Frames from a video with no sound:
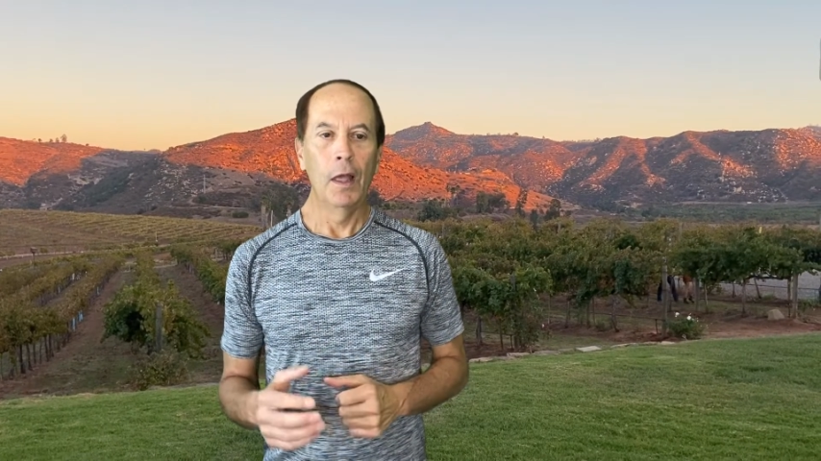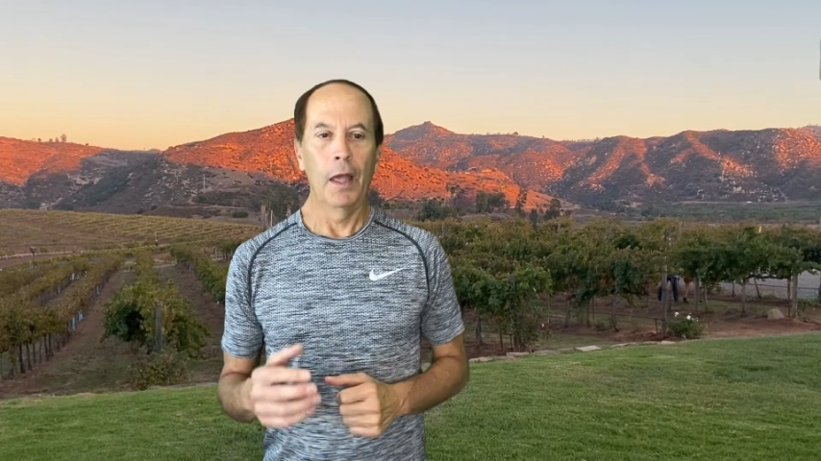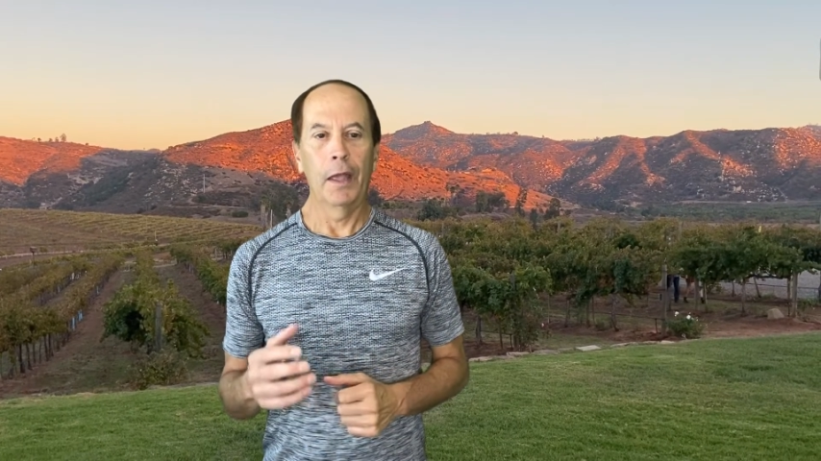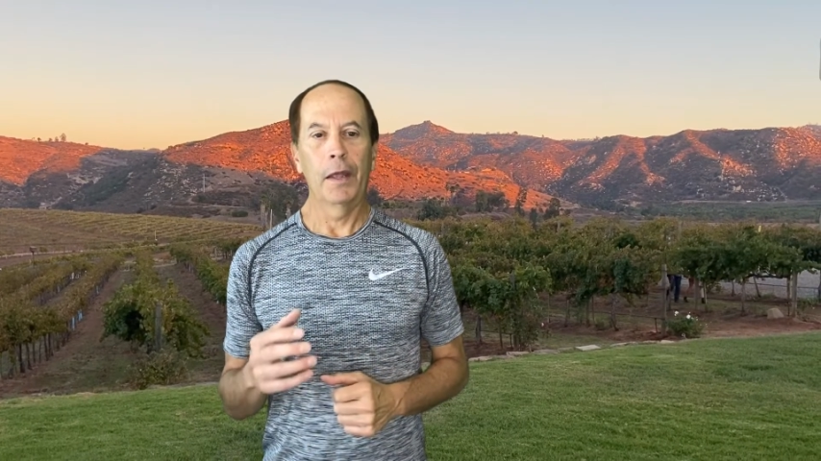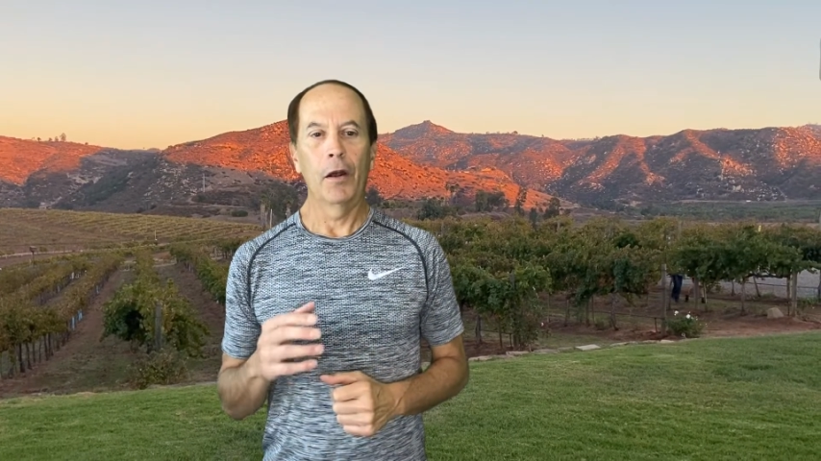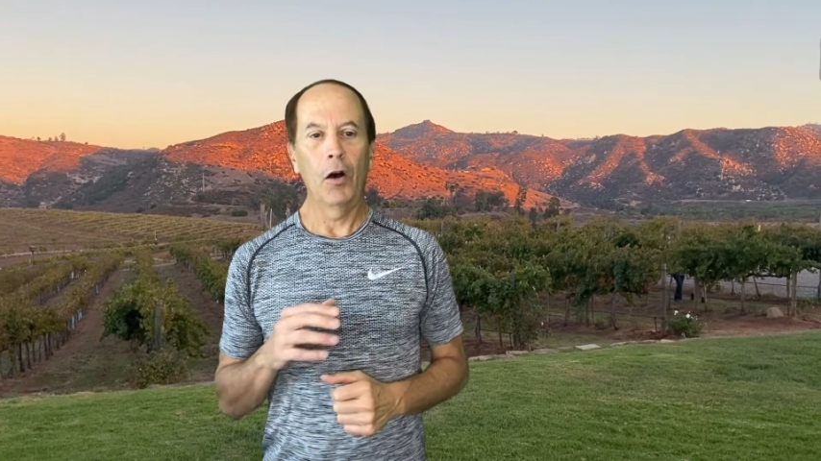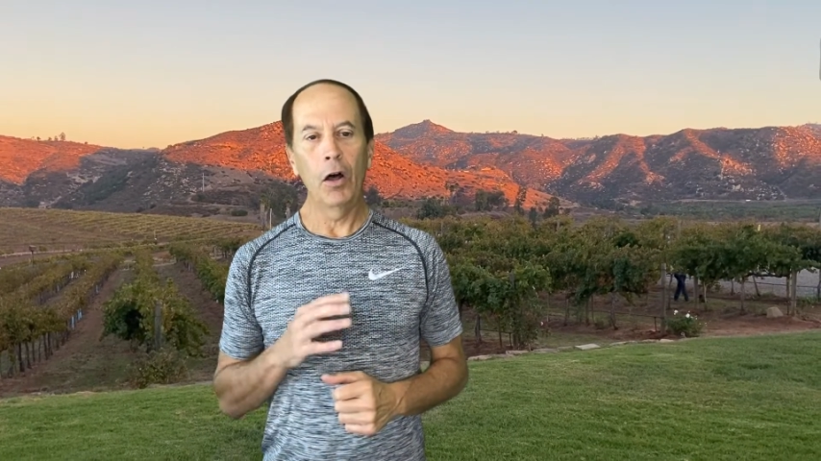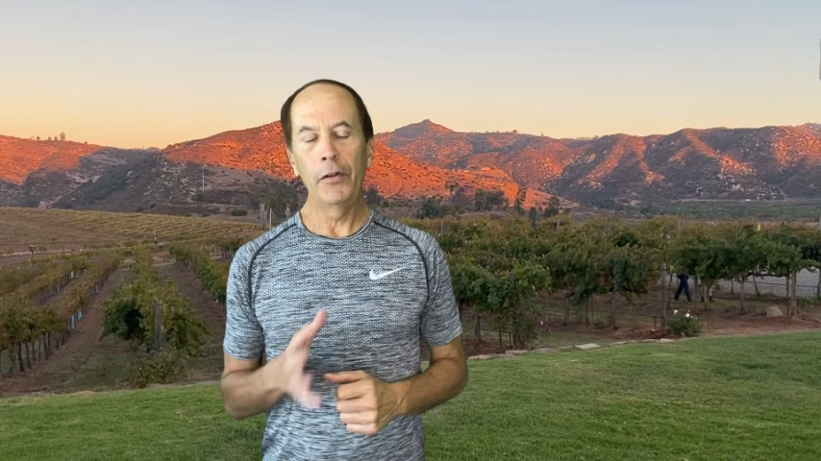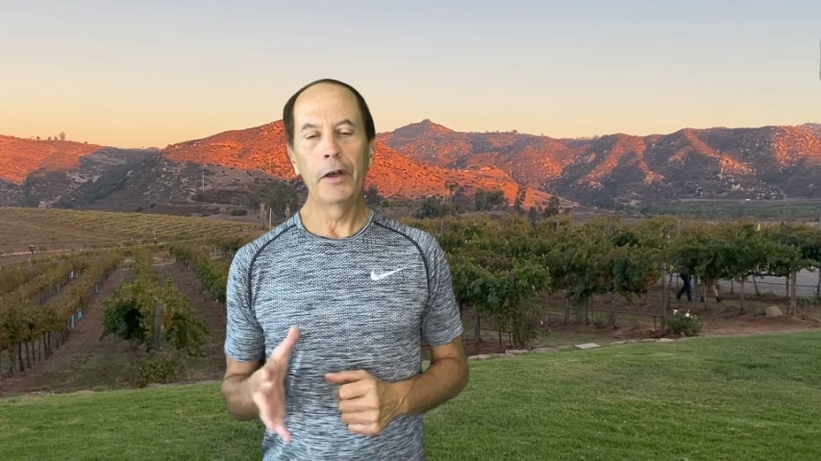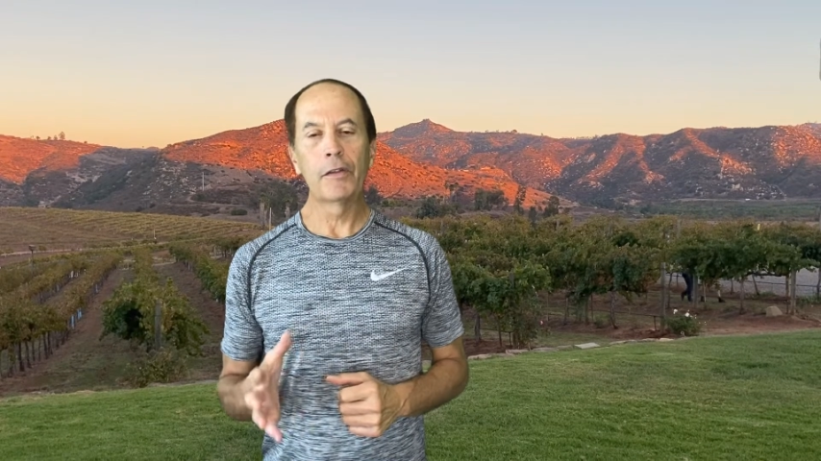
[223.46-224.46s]
And
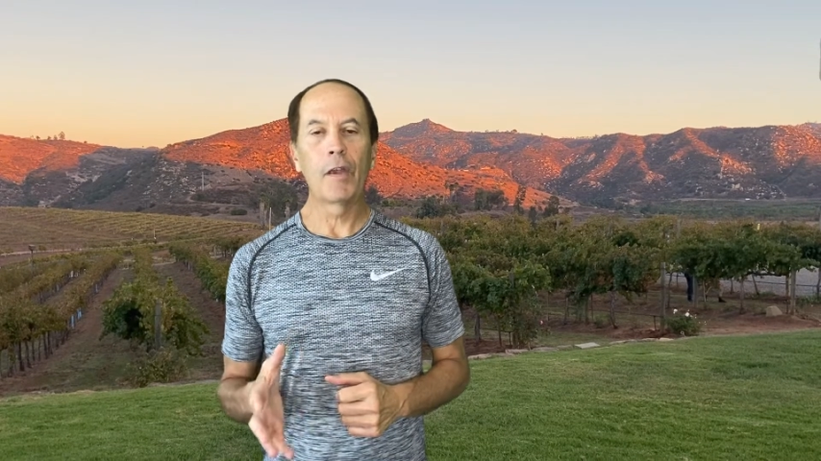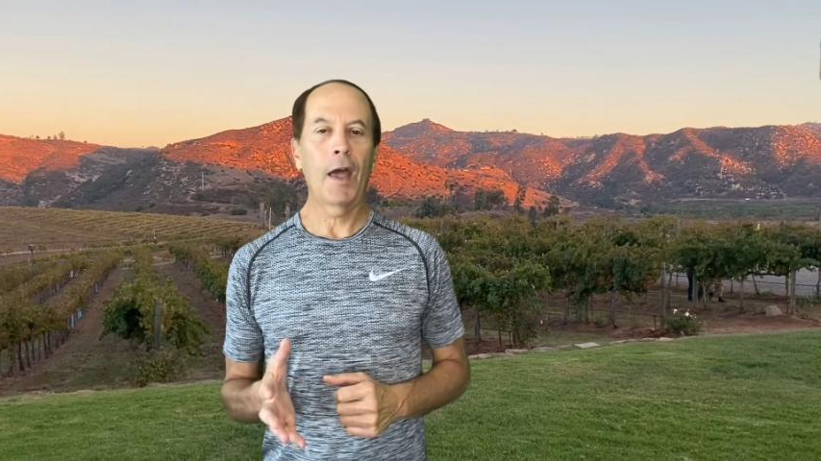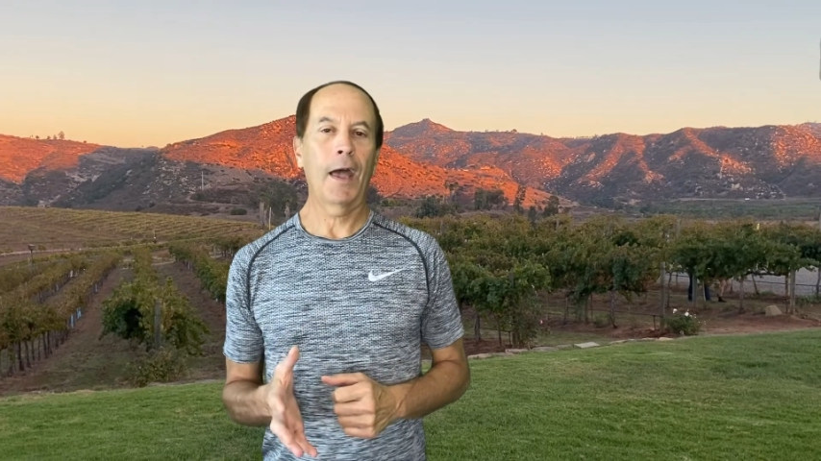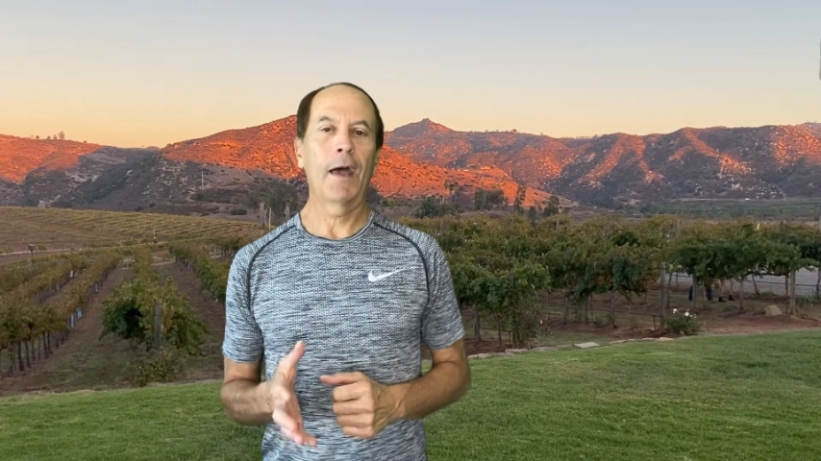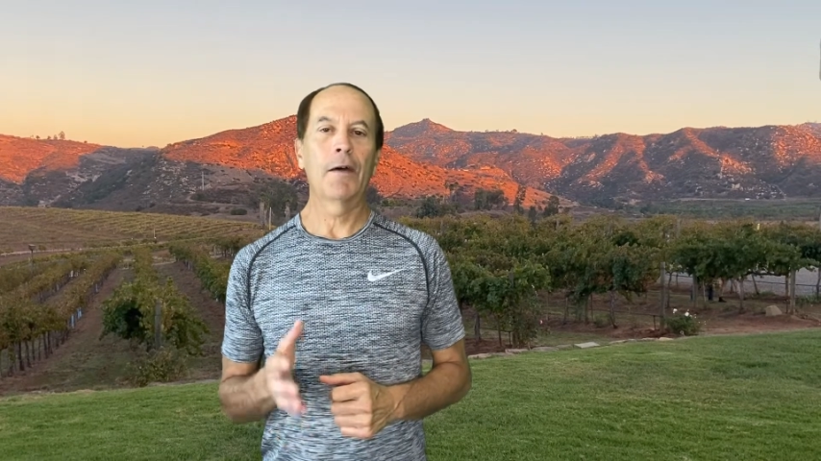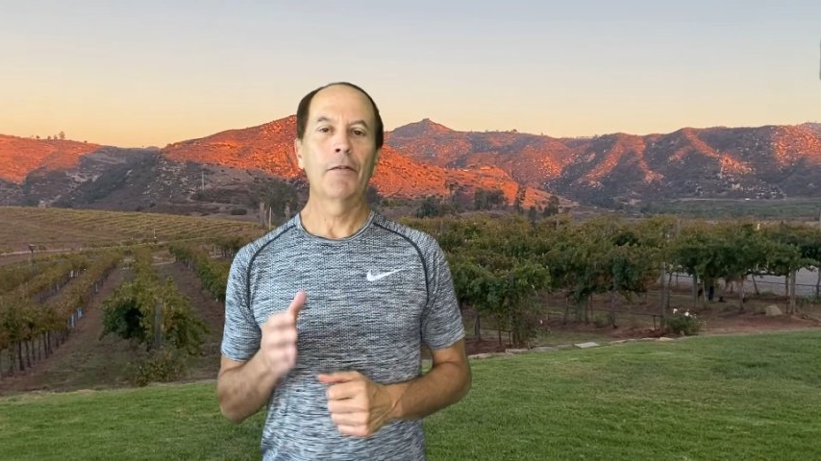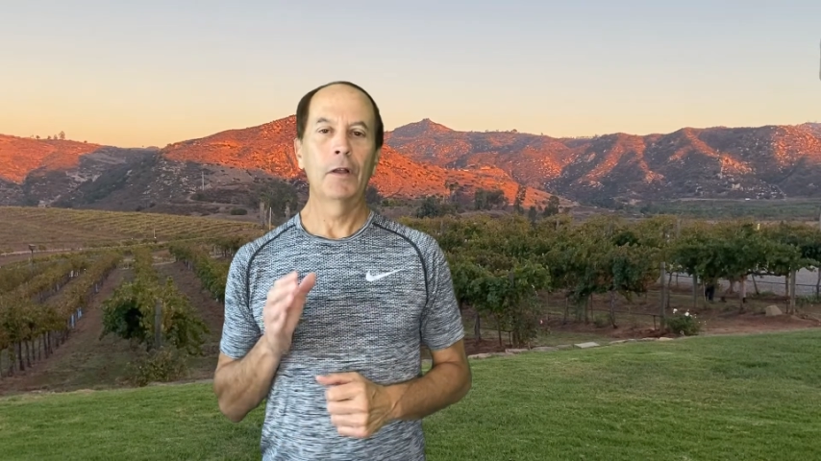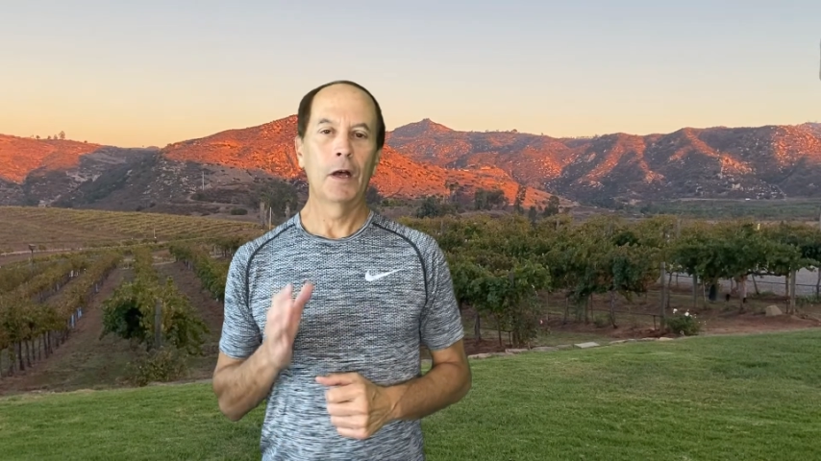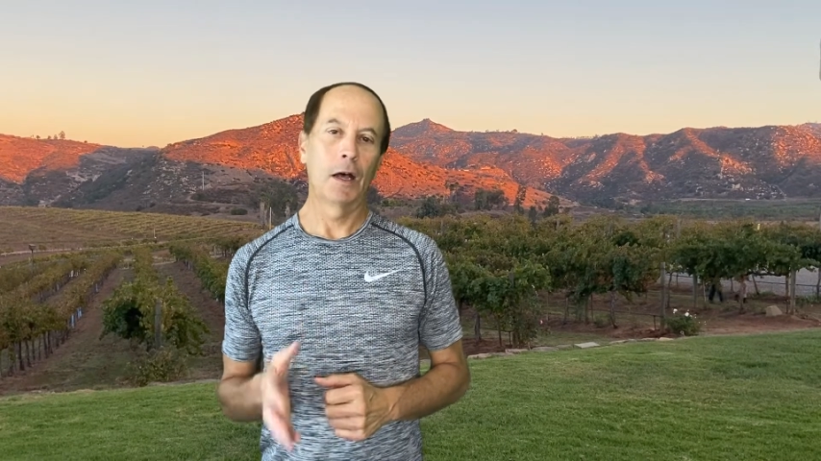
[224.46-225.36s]
all nuts have